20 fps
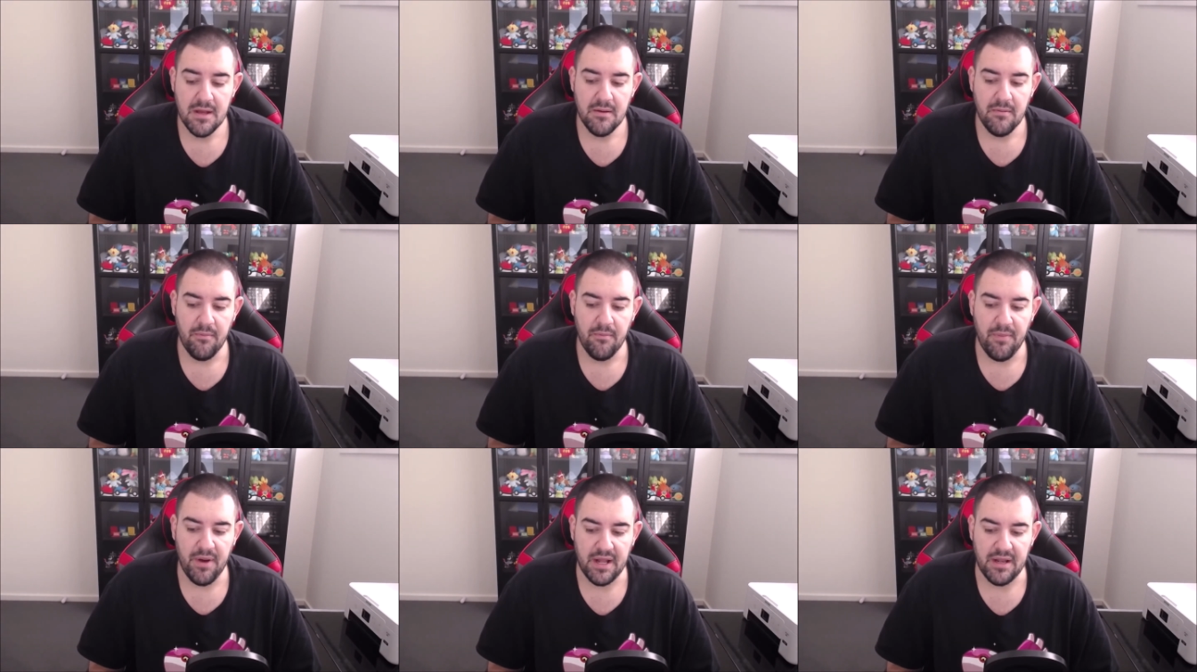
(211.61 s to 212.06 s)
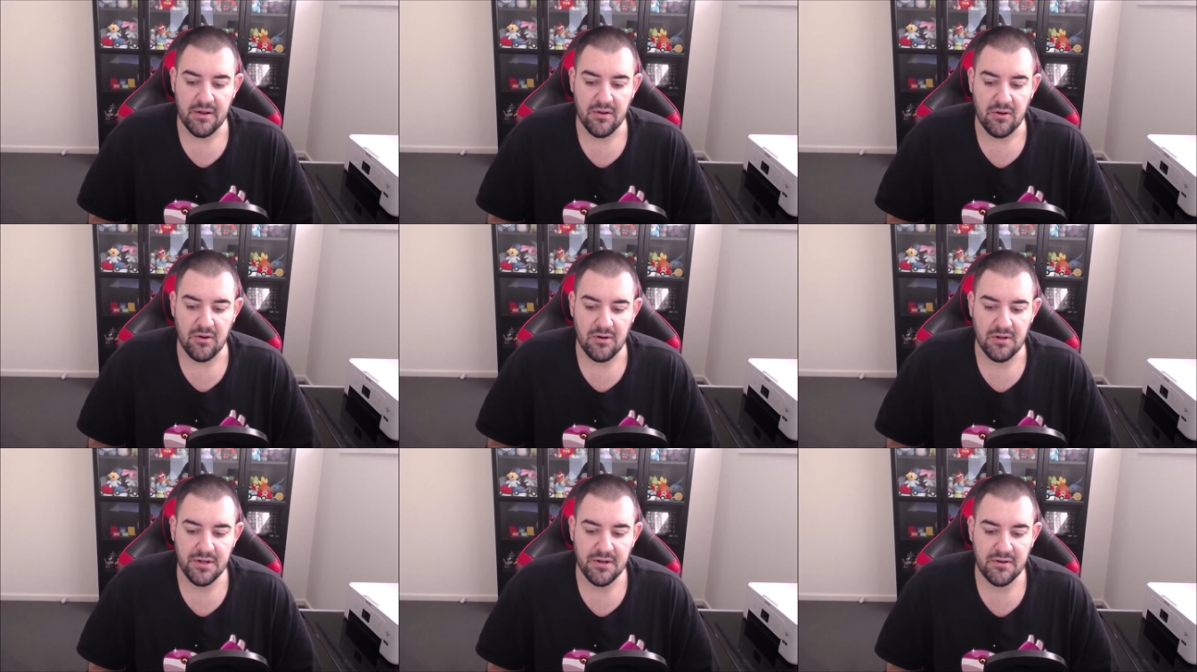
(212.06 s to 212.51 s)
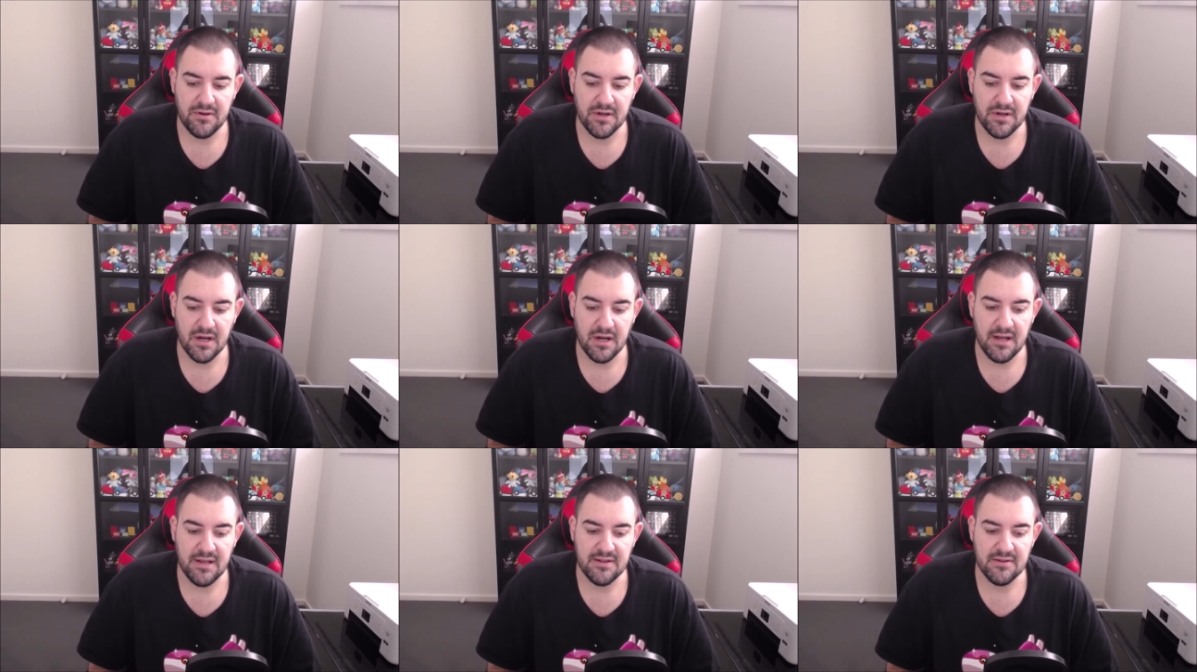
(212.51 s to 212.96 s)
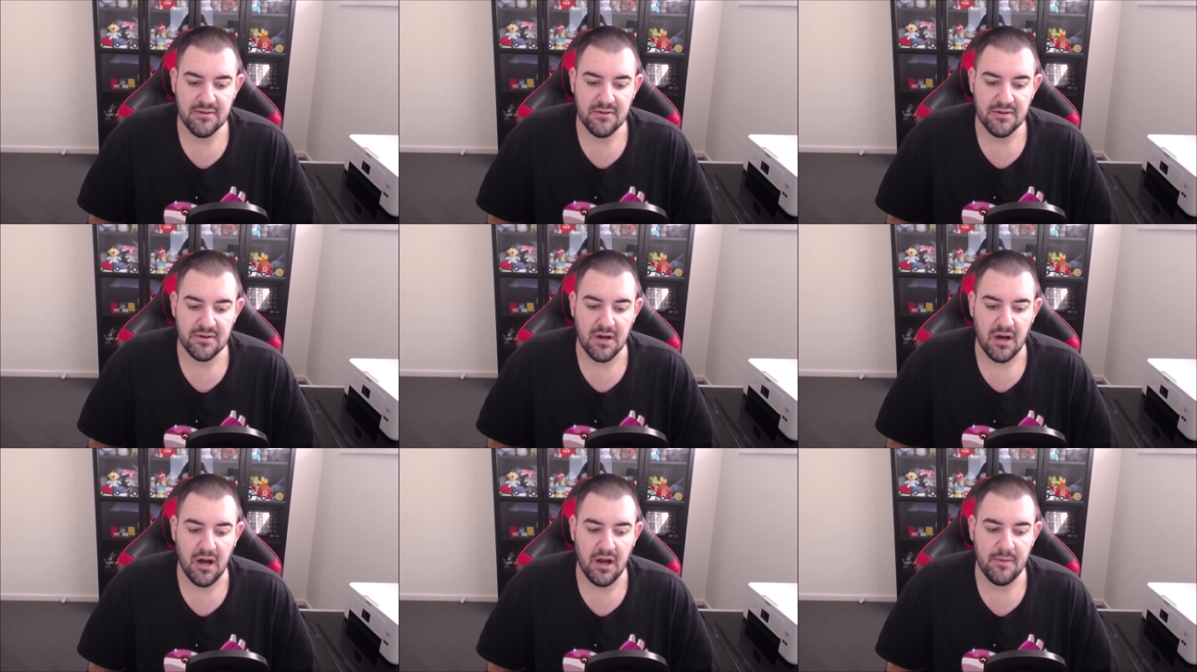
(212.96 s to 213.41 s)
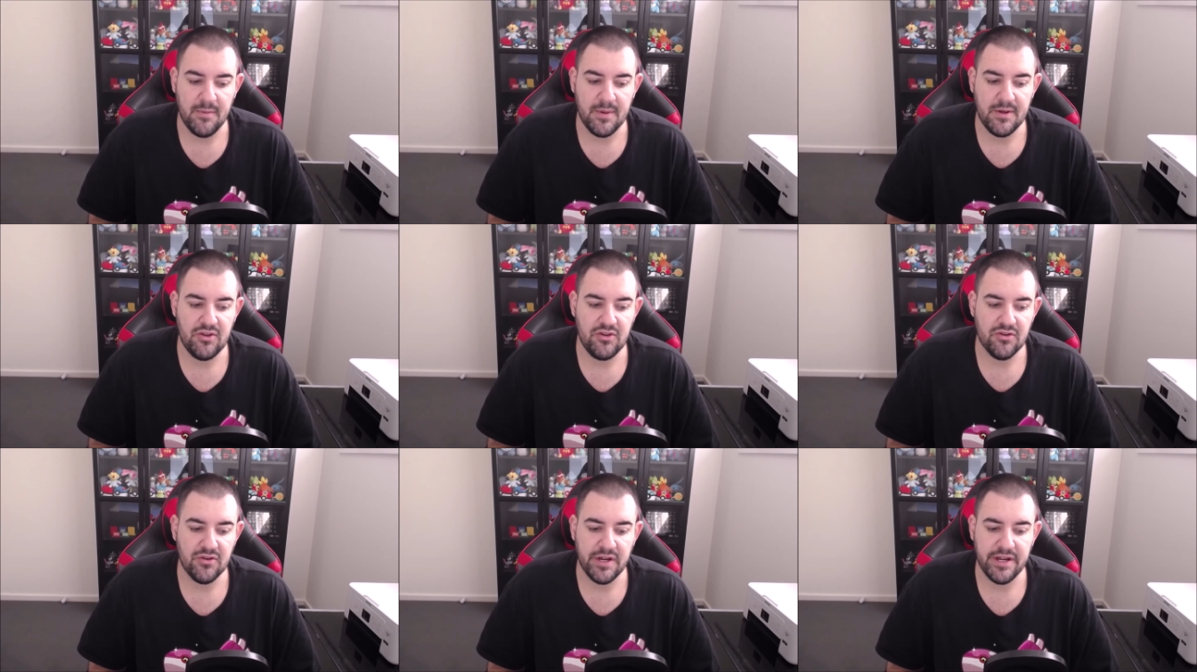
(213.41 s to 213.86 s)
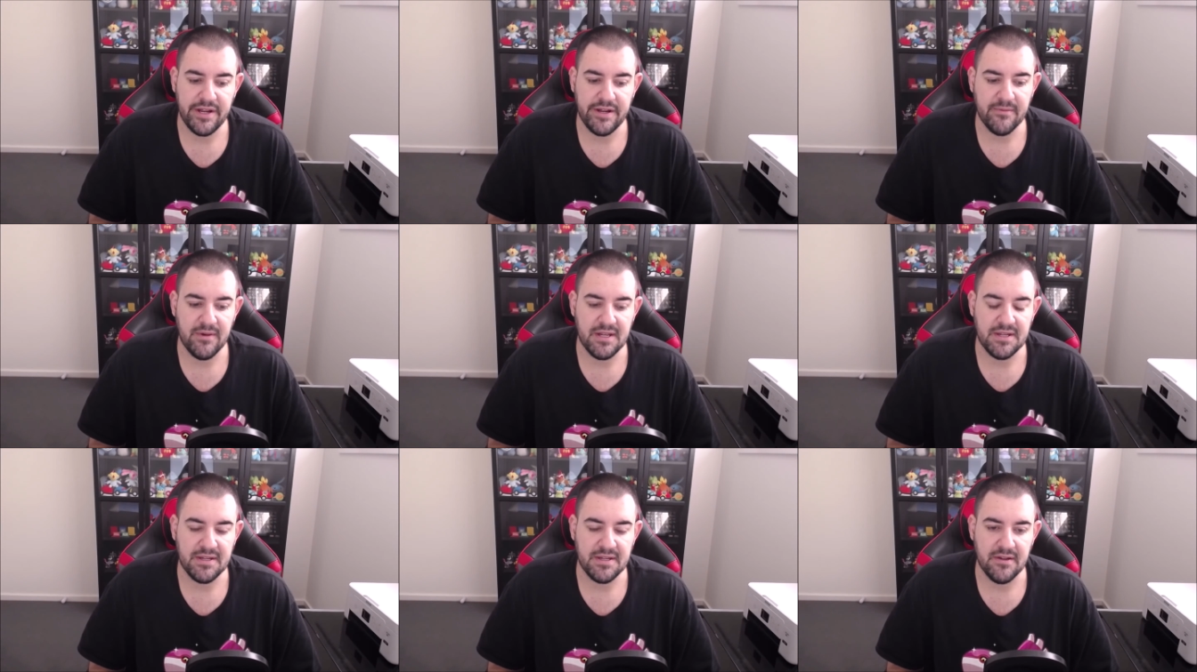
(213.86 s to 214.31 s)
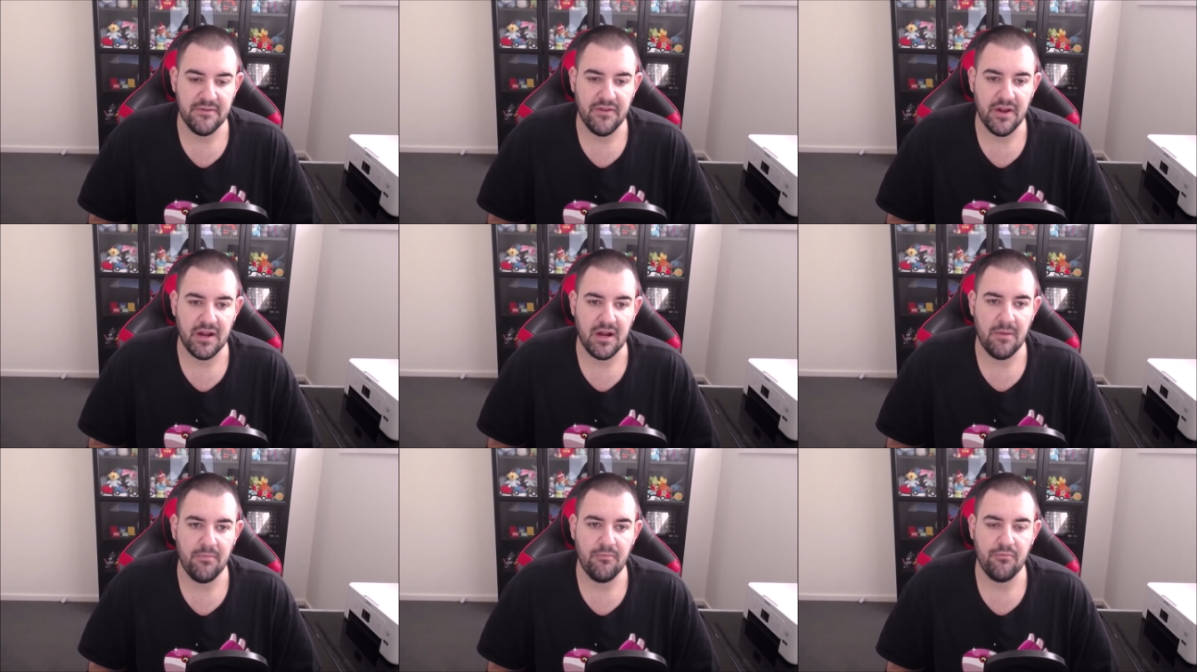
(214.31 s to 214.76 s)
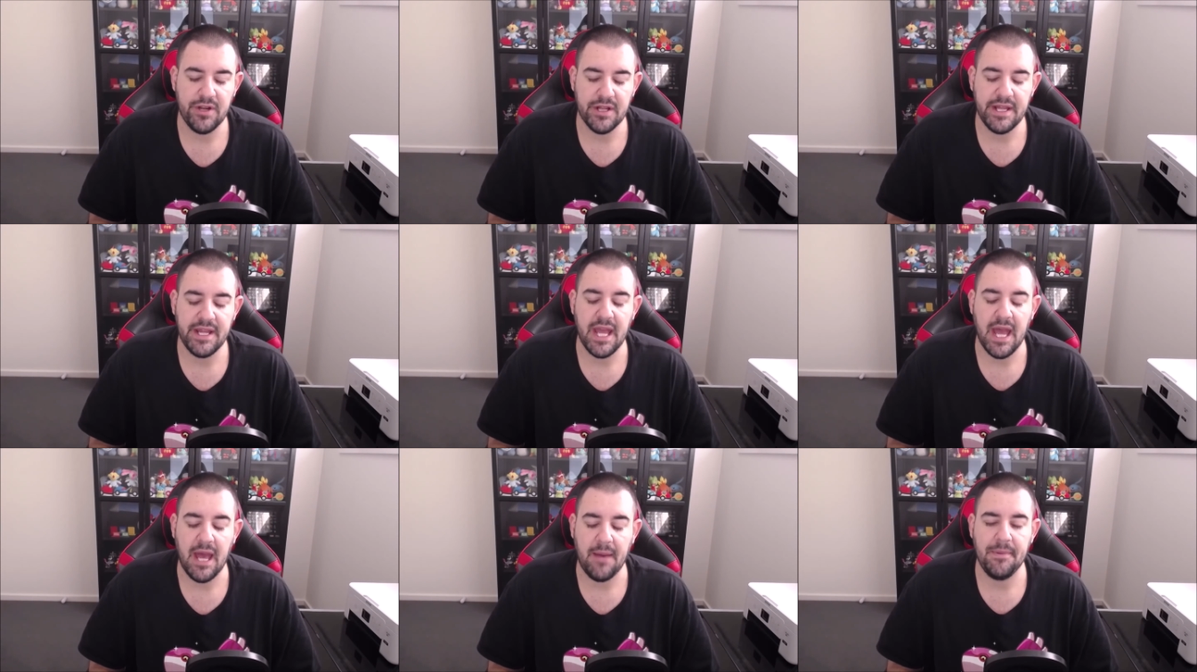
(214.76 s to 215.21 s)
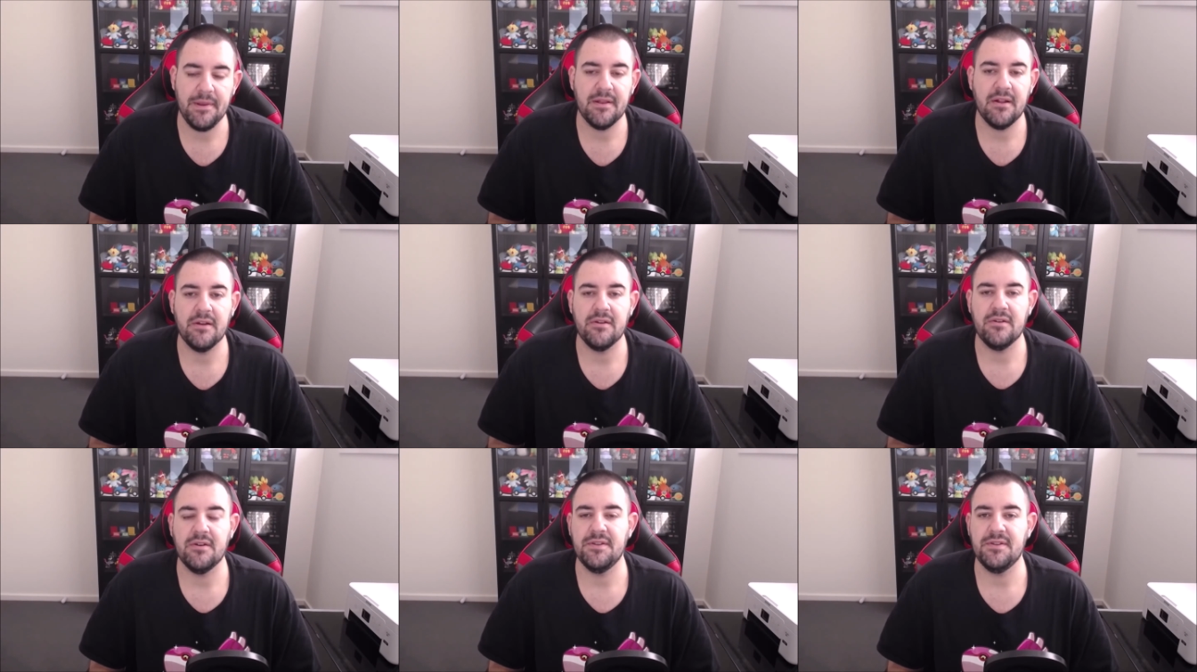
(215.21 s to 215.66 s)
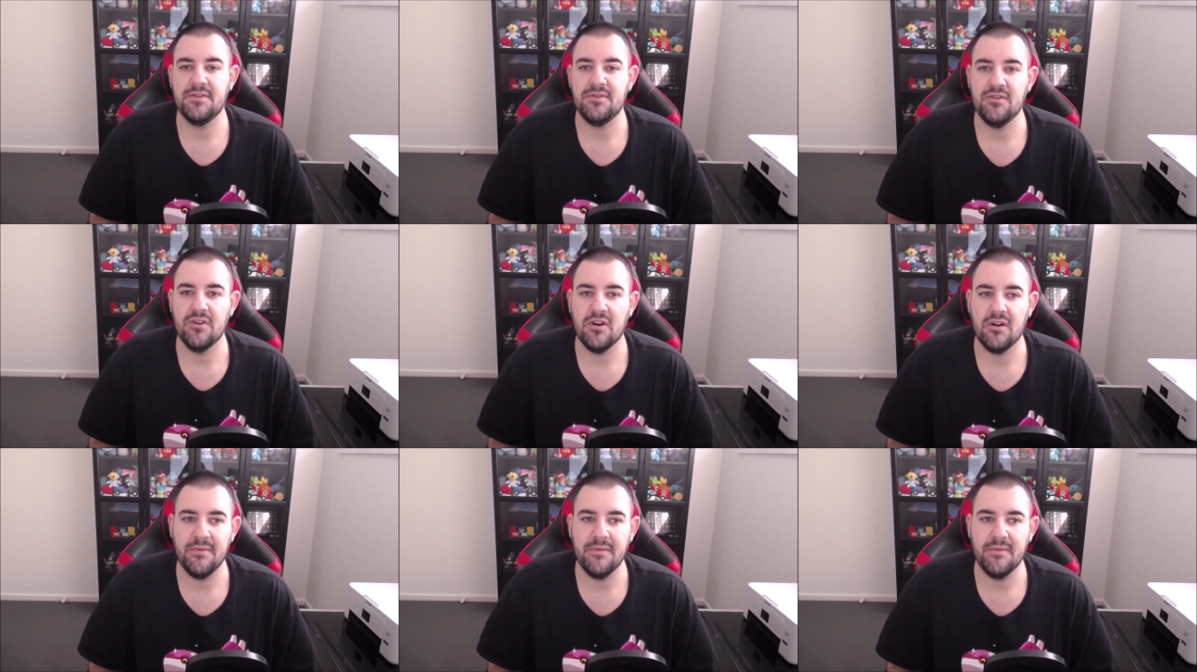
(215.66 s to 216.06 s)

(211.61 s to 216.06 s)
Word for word: But all in all, guys, look, I'm enjoying myself. Like, I'm really happy that I got this job.